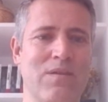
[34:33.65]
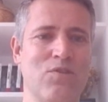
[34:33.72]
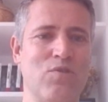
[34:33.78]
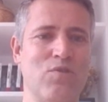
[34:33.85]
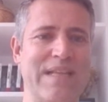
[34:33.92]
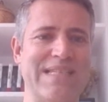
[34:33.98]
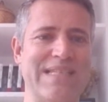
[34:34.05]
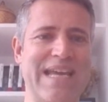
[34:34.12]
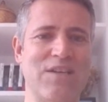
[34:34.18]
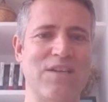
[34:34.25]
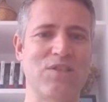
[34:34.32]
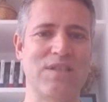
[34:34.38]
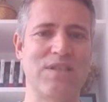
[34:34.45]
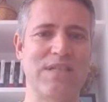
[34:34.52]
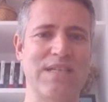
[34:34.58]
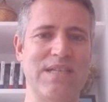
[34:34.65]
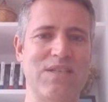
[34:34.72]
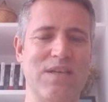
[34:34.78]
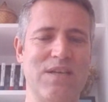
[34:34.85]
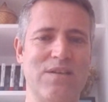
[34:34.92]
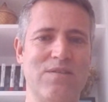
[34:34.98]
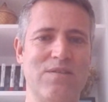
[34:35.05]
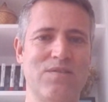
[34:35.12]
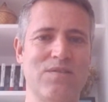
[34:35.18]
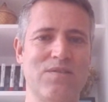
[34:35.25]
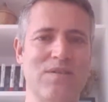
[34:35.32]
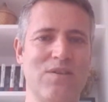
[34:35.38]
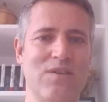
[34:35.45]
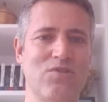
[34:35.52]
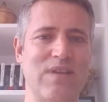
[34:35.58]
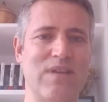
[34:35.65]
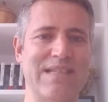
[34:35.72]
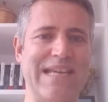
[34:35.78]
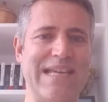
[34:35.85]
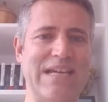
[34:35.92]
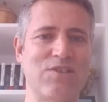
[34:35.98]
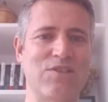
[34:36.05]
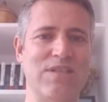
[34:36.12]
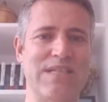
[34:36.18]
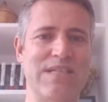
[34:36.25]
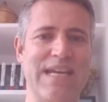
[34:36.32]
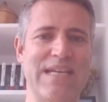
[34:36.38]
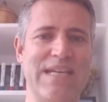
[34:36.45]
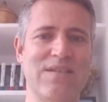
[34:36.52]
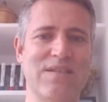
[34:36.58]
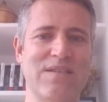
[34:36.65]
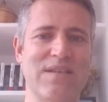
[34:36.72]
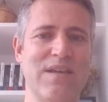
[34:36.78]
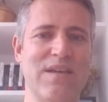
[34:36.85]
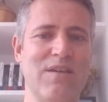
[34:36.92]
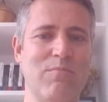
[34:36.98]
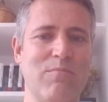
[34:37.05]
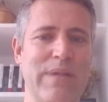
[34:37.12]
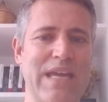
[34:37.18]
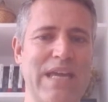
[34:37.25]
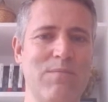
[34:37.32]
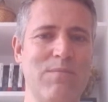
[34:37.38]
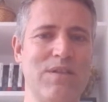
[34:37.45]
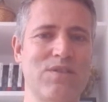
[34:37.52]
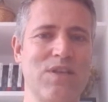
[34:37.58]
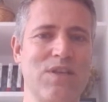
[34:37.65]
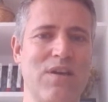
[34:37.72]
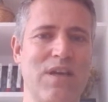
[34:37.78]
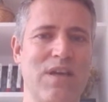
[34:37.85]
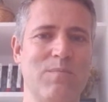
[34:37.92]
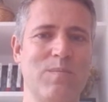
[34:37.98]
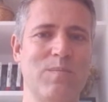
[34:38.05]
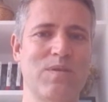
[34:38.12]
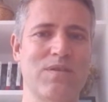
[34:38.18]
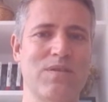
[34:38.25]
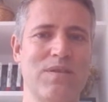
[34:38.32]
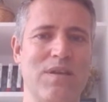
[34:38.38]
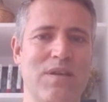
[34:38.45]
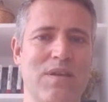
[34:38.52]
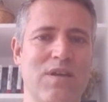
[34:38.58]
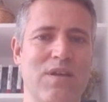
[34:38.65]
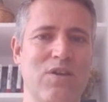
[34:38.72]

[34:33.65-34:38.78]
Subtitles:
transaction details, transaction dates, payment types,